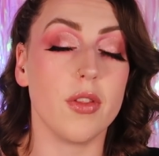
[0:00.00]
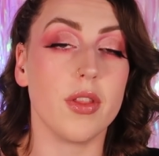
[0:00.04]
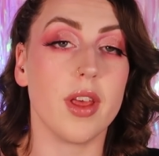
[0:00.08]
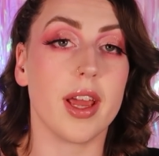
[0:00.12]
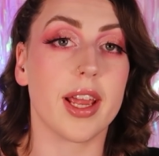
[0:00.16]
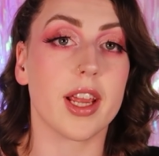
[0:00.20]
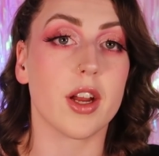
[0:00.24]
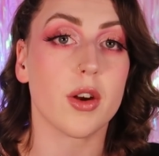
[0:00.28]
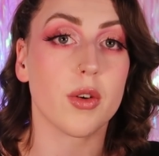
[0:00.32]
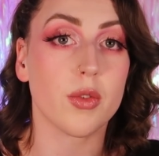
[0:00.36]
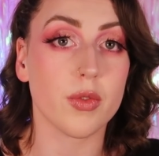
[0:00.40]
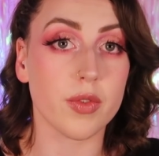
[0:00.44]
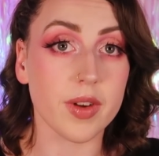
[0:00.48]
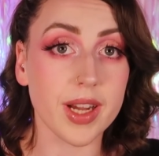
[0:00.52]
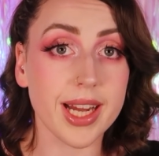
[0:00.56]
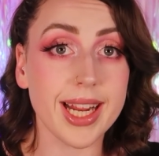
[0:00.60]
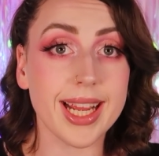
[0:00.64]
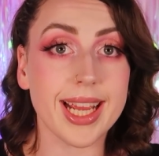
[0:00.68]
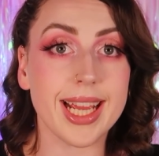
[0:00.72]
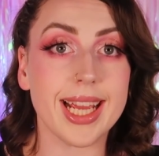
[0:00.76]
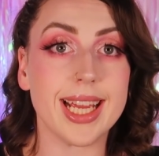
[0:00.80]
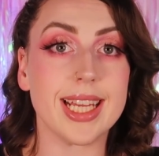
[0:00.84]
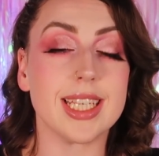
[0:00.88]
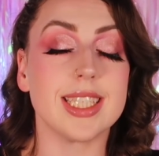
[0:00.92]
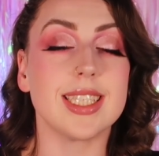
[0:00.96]
online
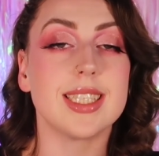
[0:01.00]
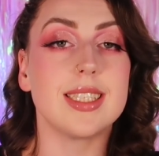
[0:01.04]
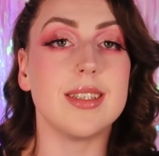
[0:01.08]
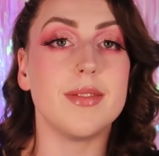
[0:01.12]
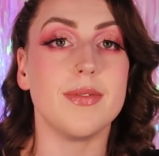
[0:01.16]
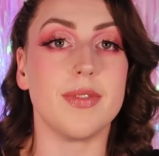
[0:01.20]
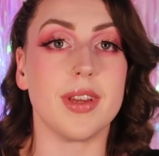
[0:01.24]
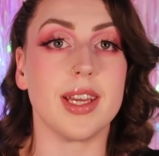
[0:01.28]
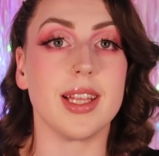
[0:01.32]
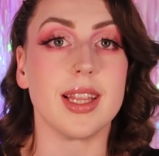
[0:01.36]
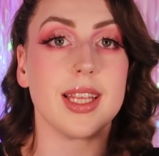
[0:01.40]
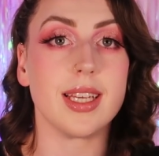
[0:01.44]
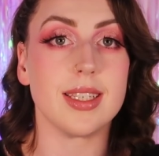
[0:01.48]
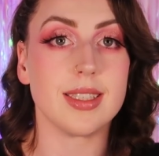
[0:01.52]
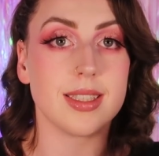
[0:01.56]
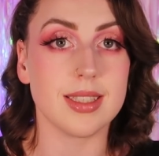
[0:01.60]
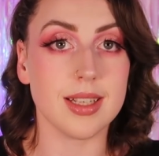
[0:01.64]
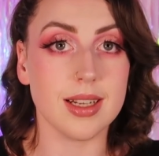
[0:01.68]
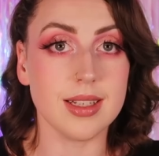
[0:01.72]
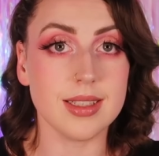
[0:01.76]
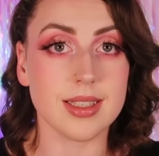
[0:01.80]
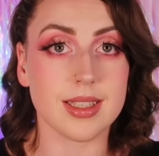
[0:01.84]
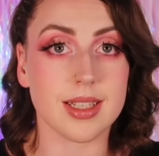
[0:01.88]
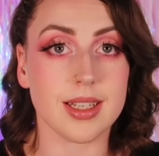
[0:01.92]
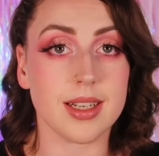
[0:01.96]
career is severely
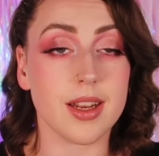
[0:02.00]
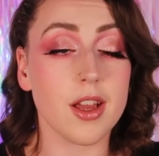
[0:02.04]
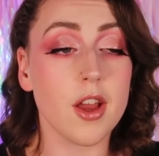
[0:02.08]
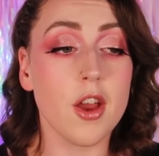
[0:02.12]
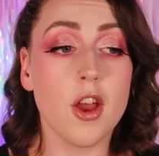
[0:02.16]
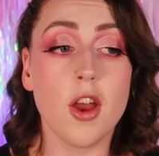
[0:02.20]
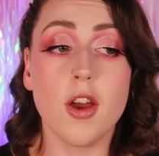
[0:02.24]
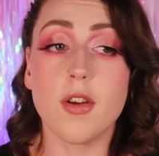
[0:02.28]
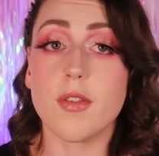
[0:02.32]
stunted.